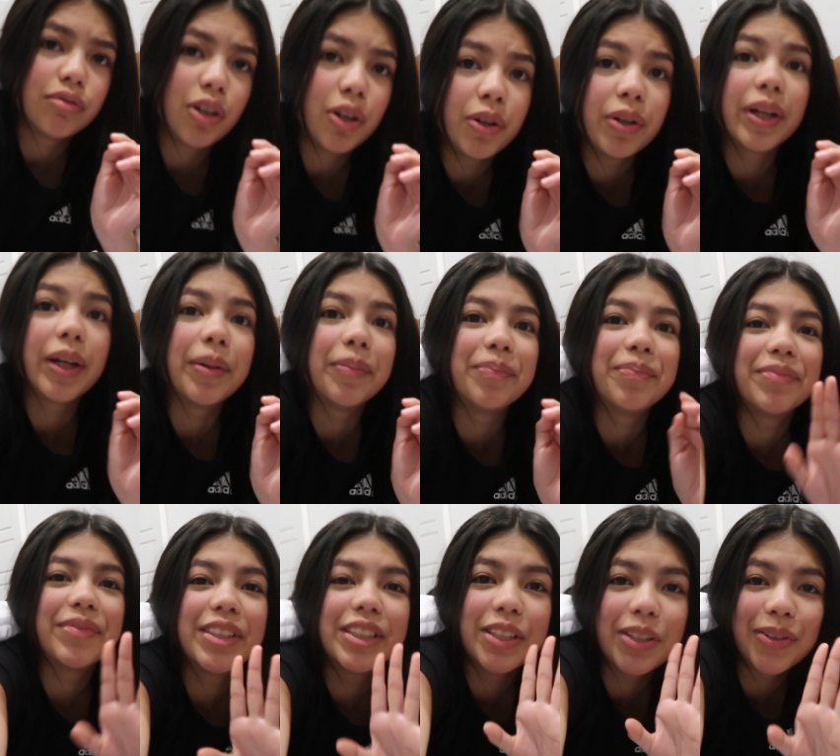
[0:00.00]
Okay,
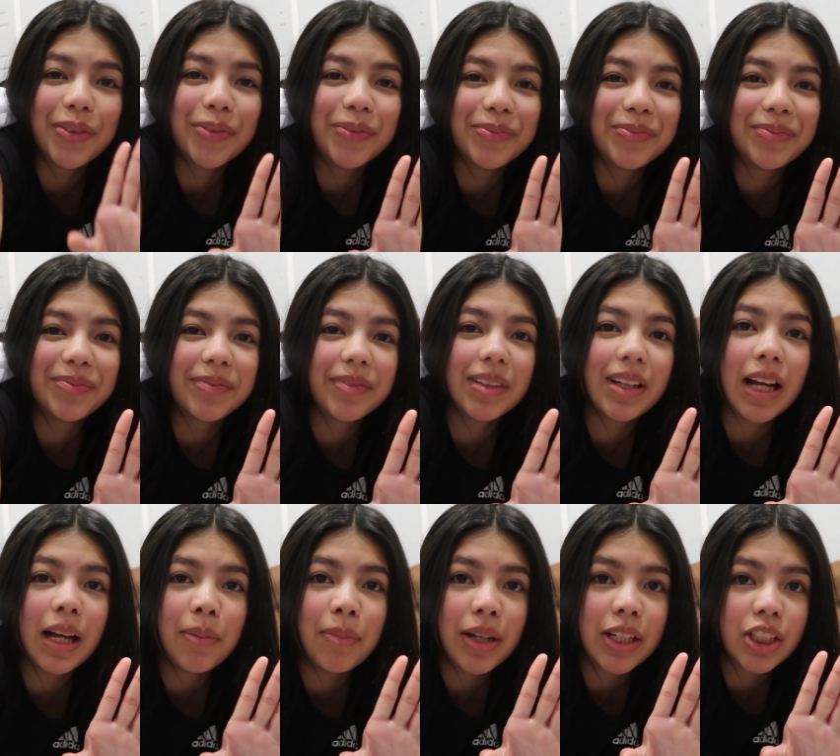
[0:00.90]

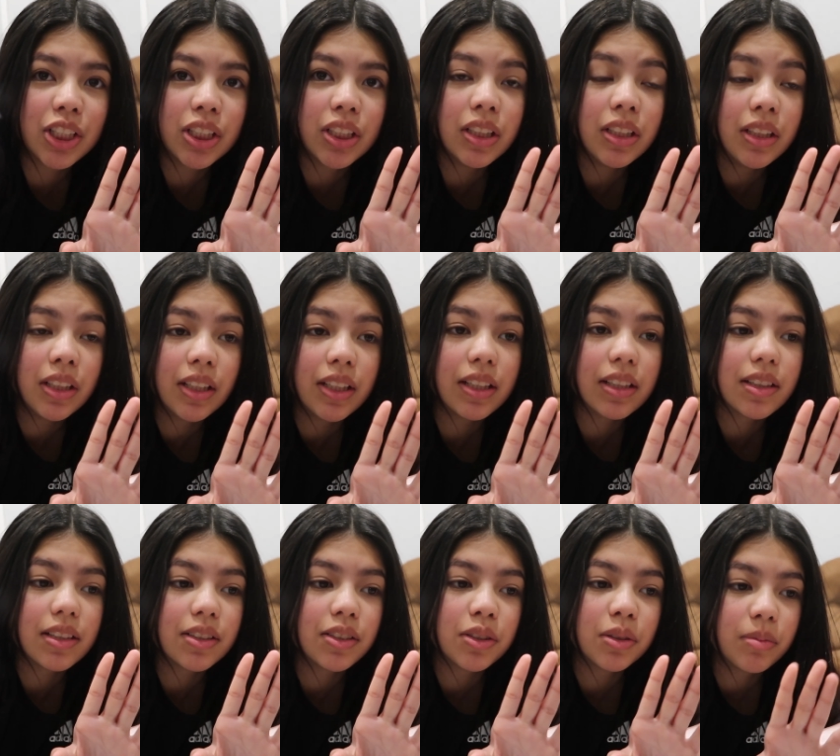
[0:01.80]
I'm actually
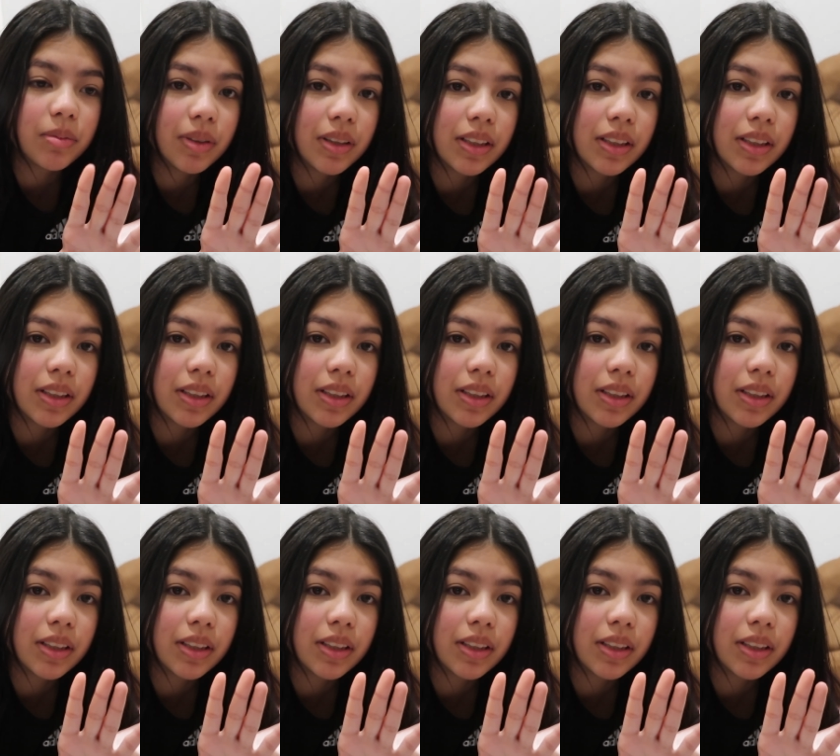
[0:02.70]
super